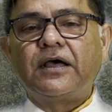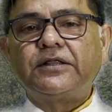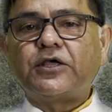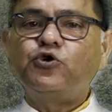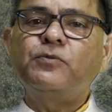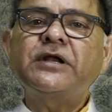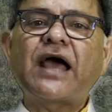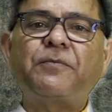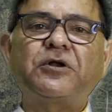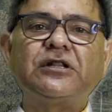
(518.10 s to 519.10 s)
the human
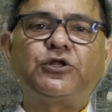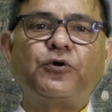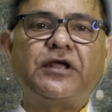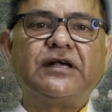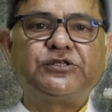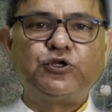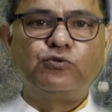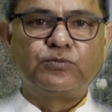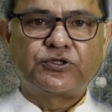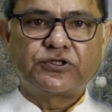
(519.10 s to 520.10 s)
capital theory
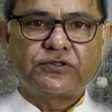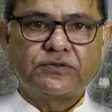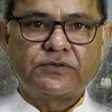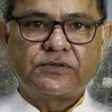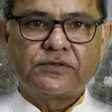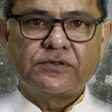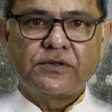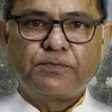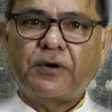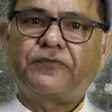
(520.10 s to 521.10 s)
assumes
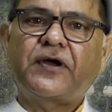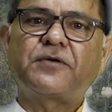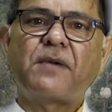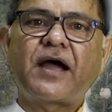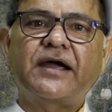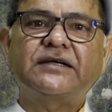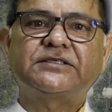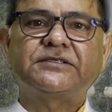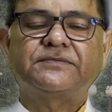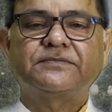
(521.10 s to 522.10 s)
perfect markets